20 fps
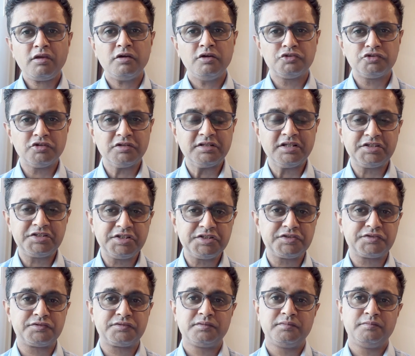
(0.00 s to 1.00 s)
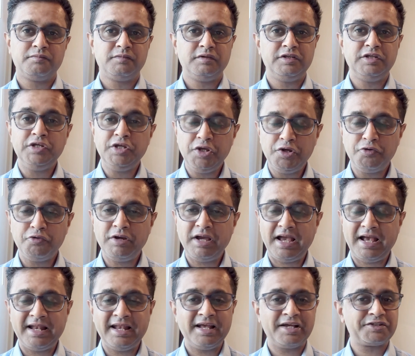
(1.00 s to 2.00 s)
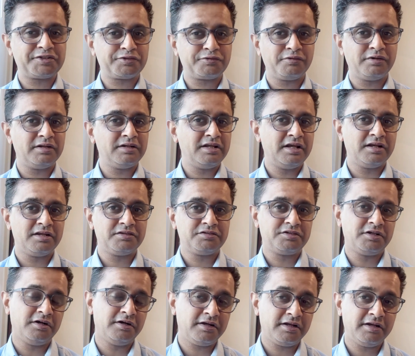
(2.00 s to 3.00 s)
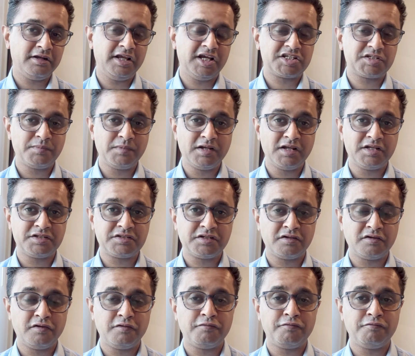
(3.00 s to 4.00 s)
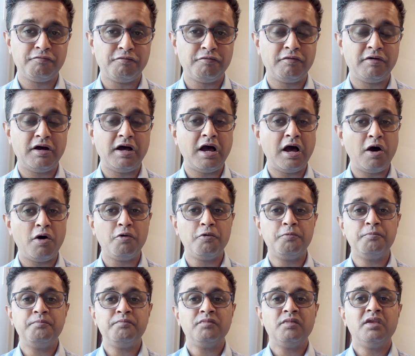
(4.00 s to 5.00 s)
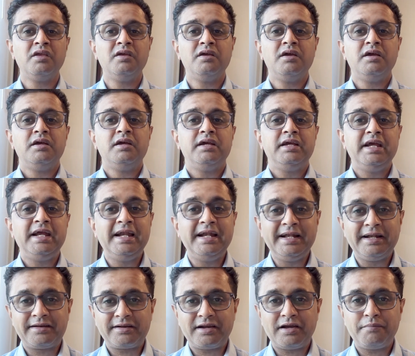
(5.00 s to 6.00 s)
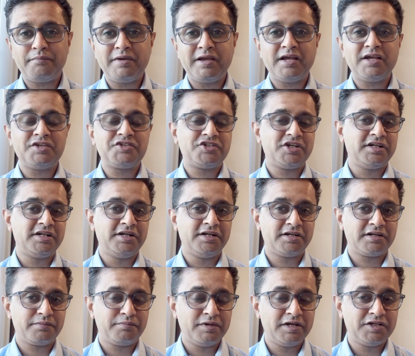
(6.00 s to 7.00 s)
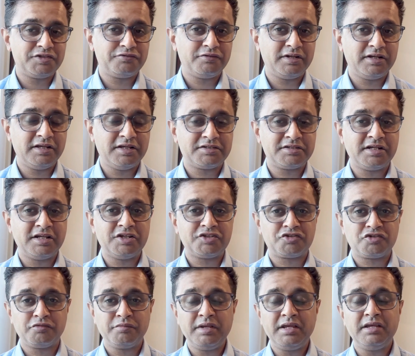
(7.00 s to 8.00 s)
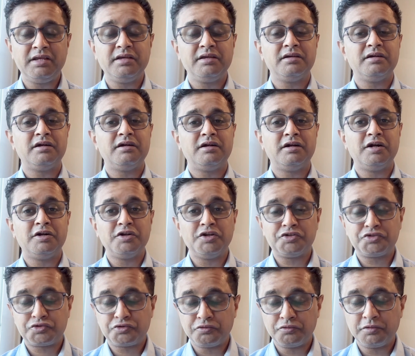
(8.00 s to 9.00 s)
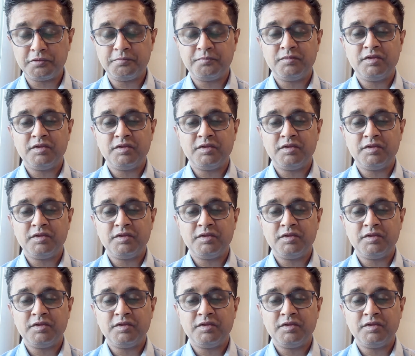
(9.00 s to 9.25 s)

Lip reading: So this is UNX1 and certain explanation of how intra-batch and inter-batch variation has to be understood.